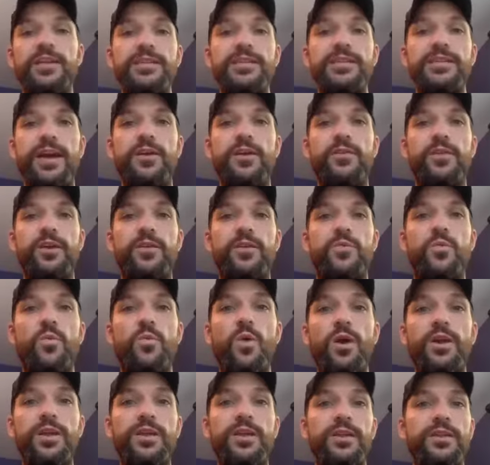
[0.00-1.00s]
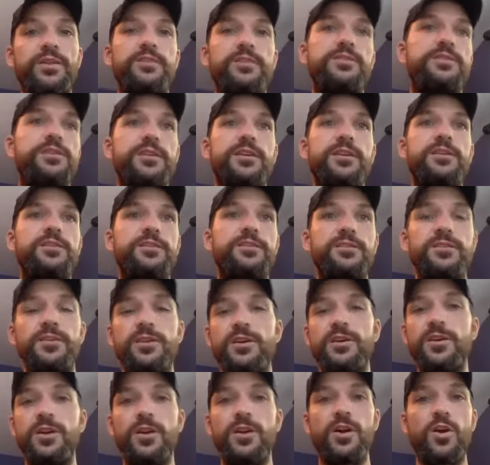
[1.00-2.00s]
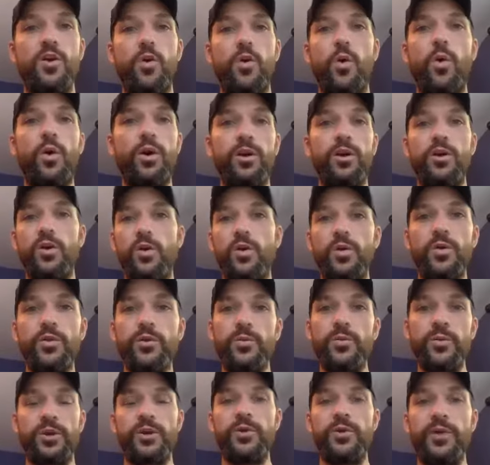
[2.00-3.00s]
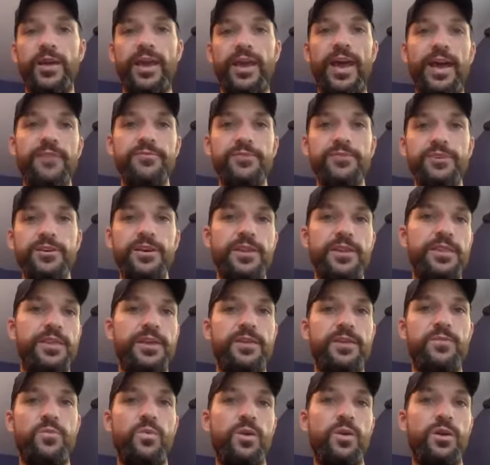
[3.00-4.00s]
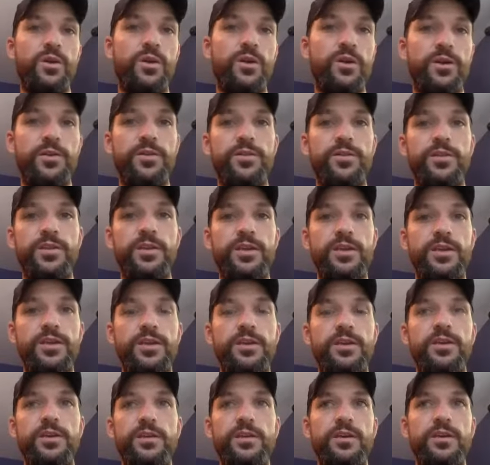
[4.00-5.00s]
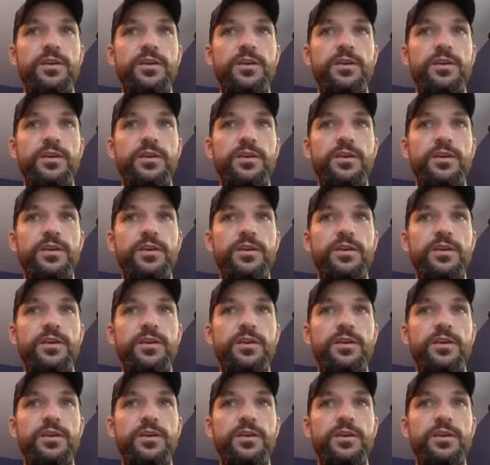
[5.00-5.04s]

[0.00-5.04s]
down, like, what is this core goal that we're going after, and then what are the